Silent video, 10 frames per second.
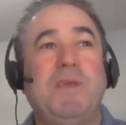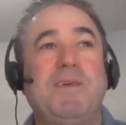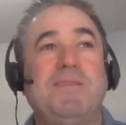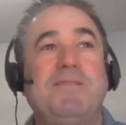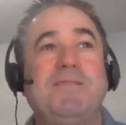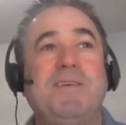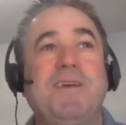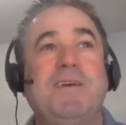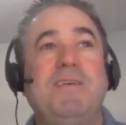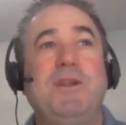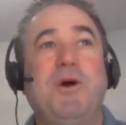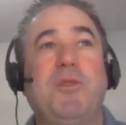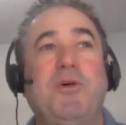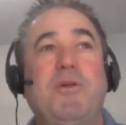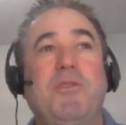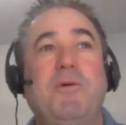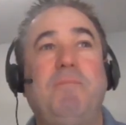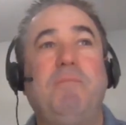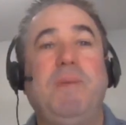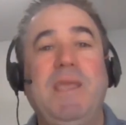because the
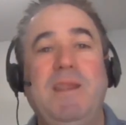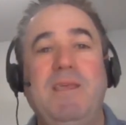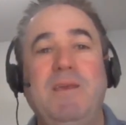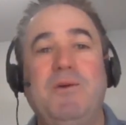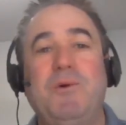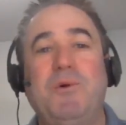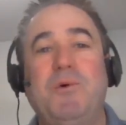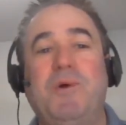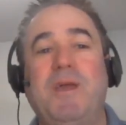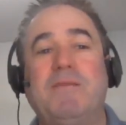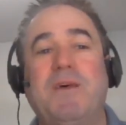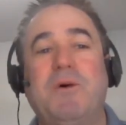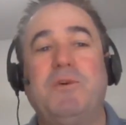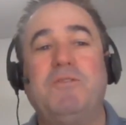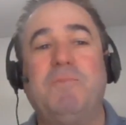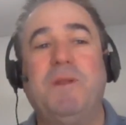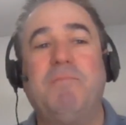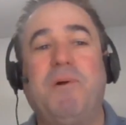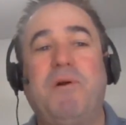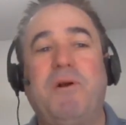PDU has always
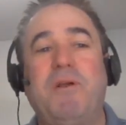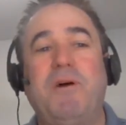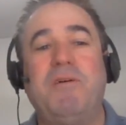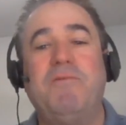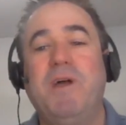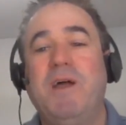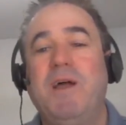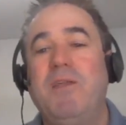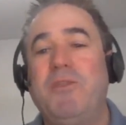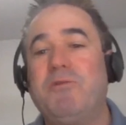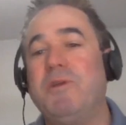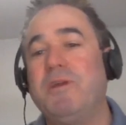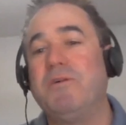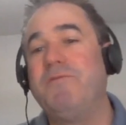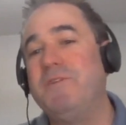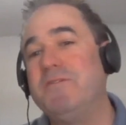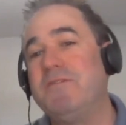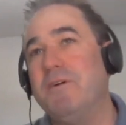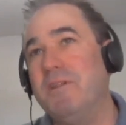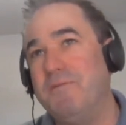been part of the critical
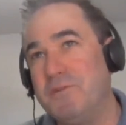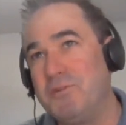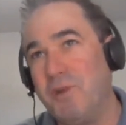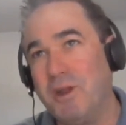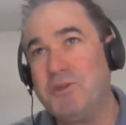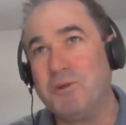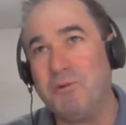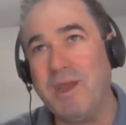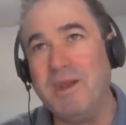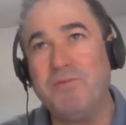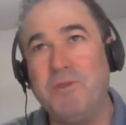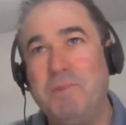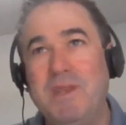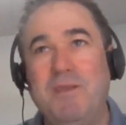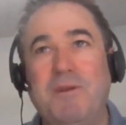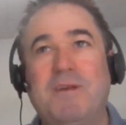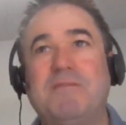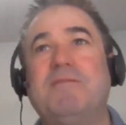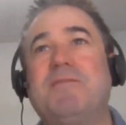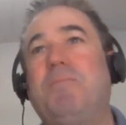physical infrastructure, right? If the PDU
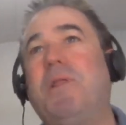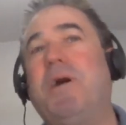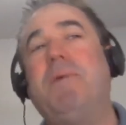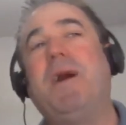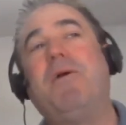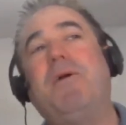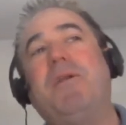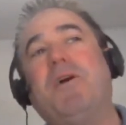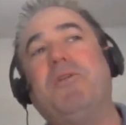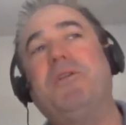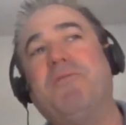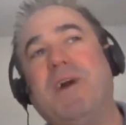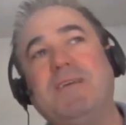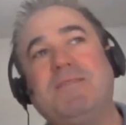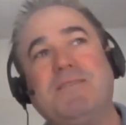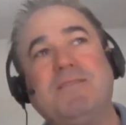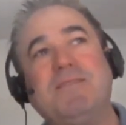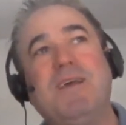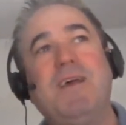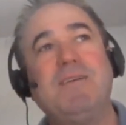doesn't supply power to all the
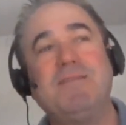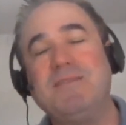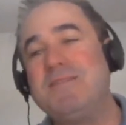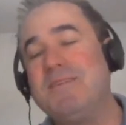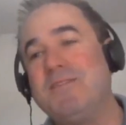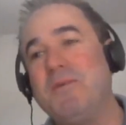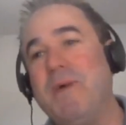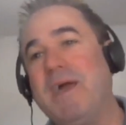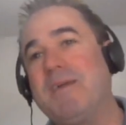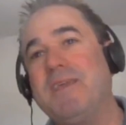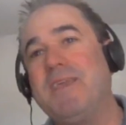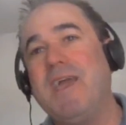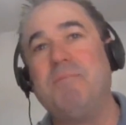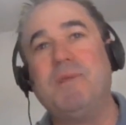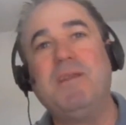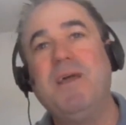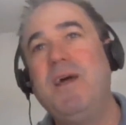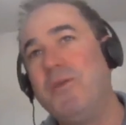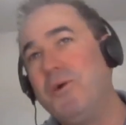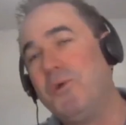devices because it sits in the back of the cabinet,
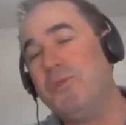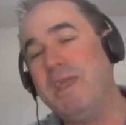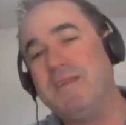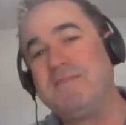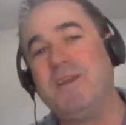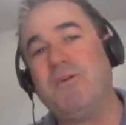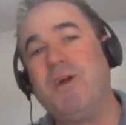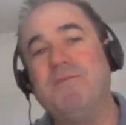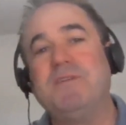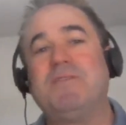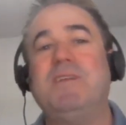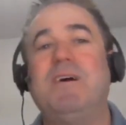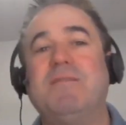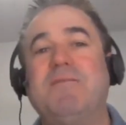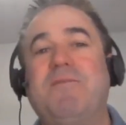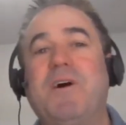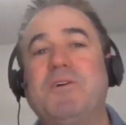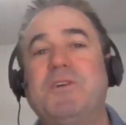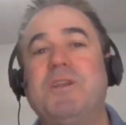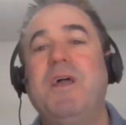the whole data center obviously doesn't
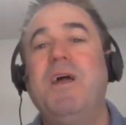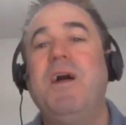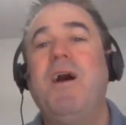function.